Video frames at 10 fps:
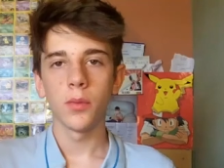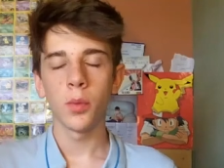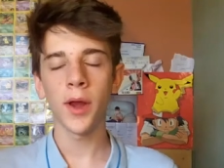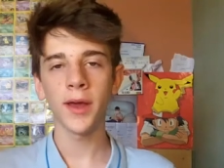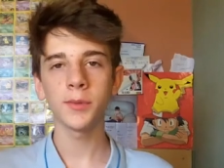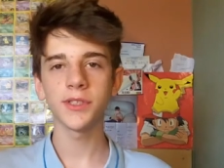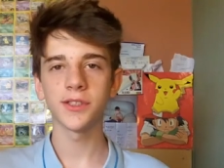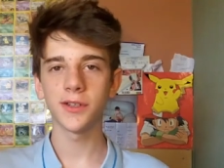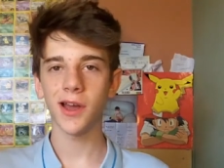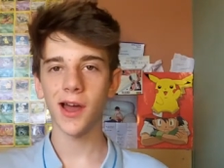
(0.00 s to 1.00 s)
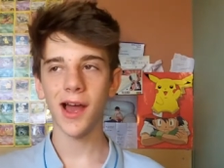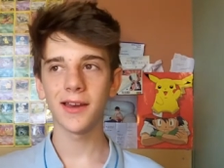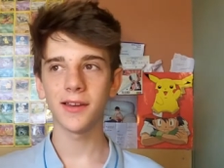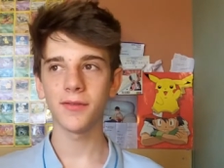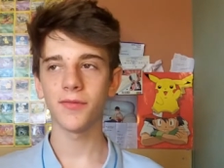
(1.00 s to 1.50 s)
When I was younger,
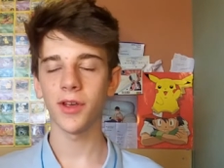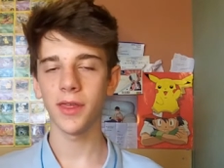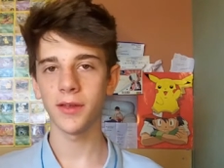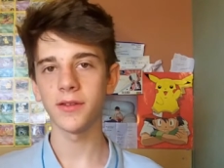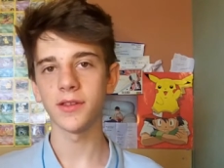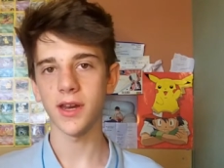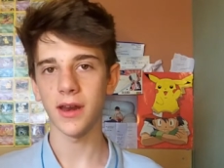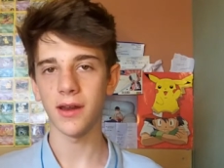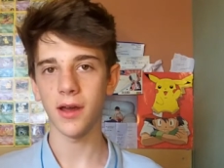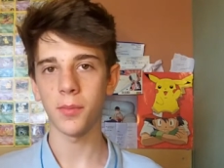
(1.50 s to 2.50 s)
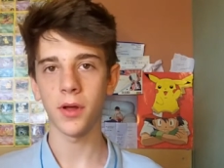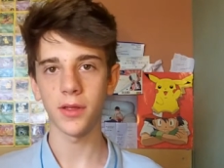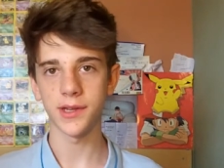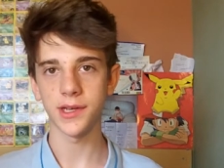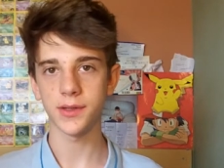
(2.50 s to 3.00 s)
I didn't really understand how
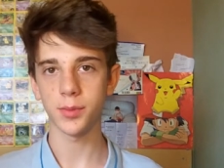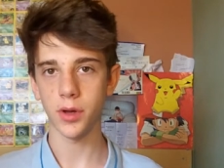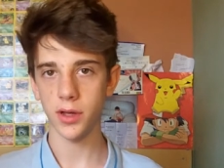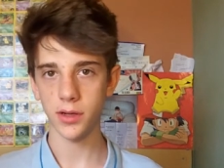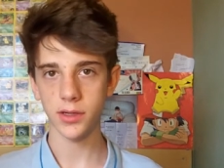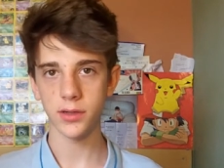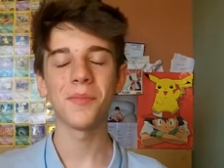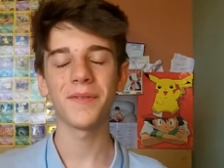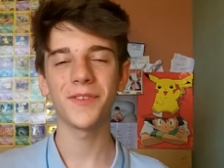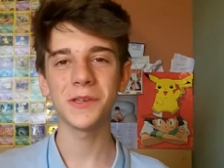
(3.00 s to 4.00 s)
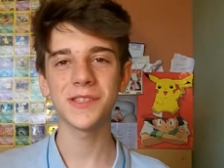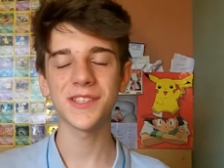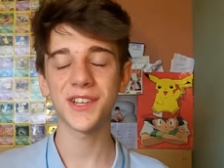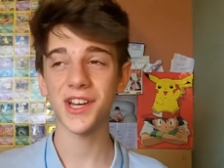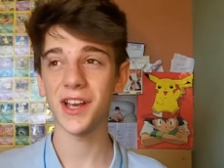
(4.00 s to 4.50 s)
politics worked. My views as
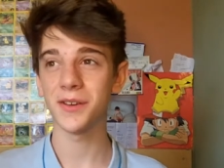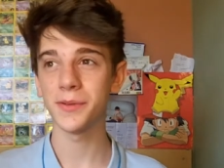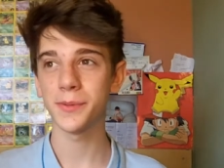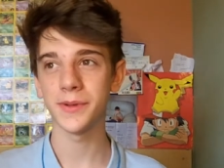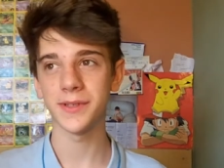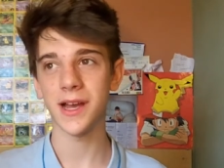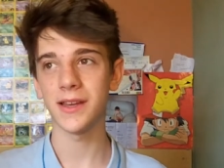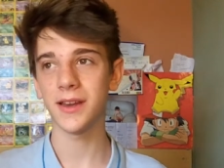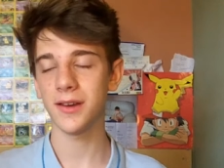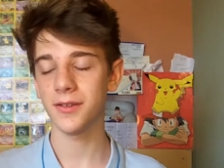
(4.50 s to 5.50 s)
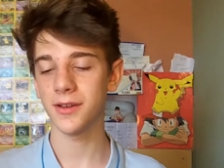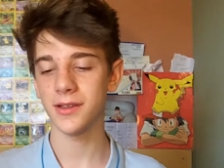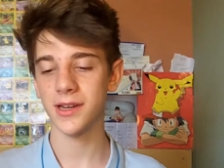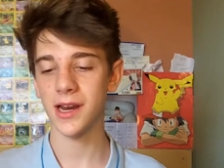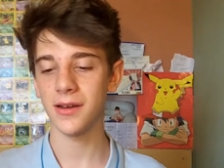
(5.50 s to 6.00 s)
a child was I didn't
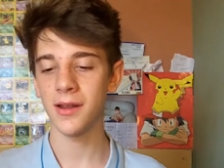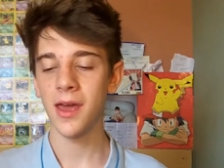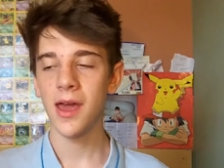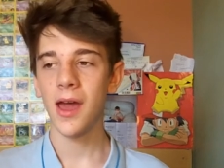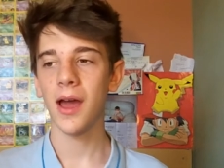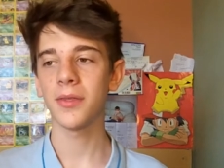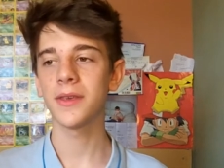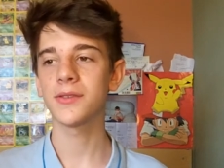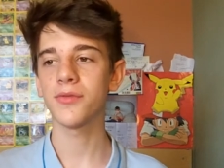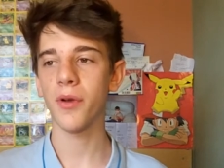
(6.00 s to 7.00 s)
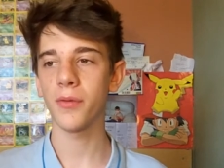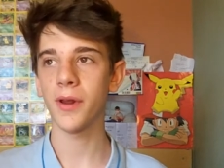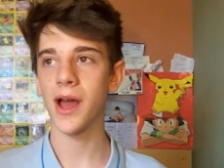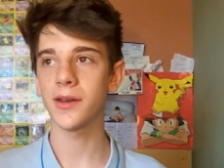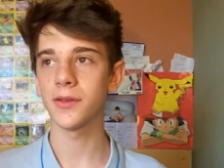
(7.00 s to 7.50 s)
understand how these grown
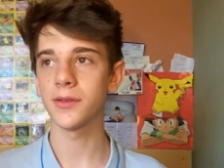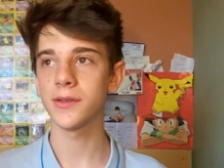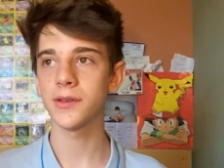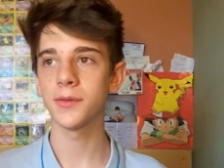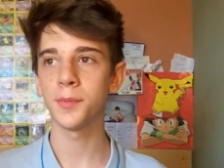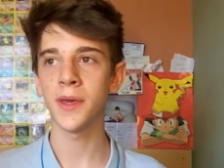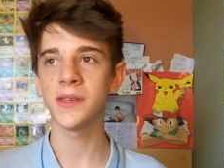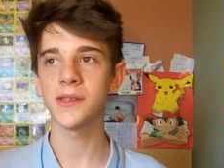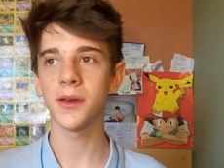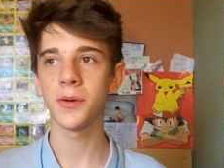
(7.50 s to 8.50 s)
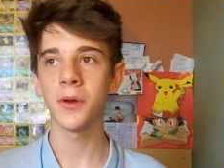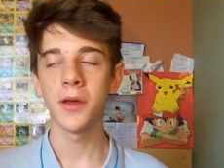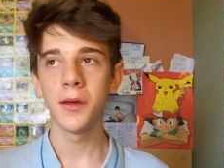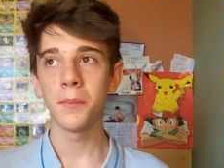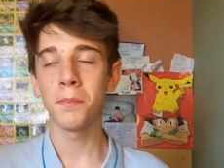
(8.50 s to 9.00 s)
adults could be so
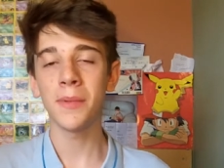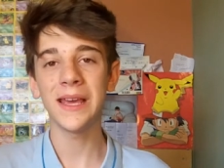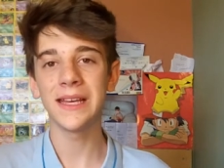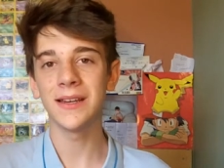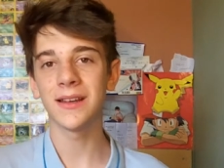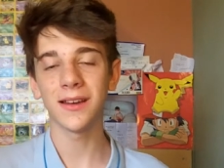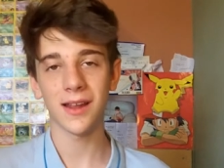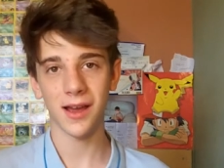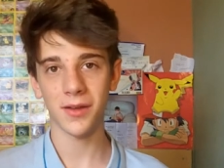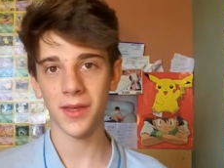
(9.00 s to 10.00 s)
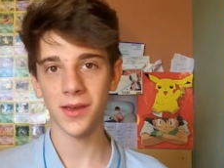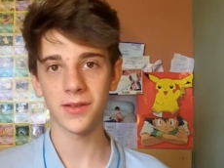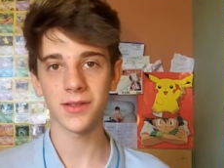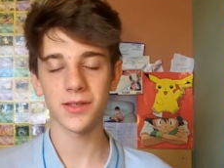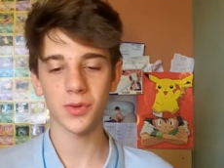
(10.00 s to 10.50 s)
mean and how they
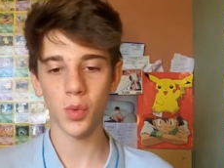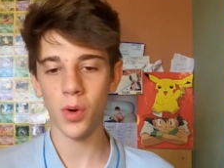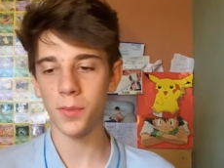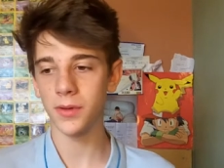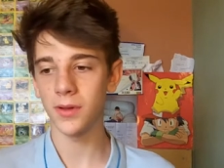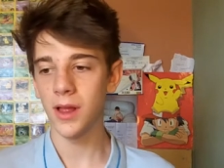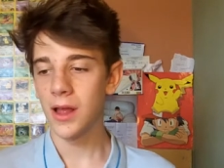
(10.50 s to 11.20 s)
could squabble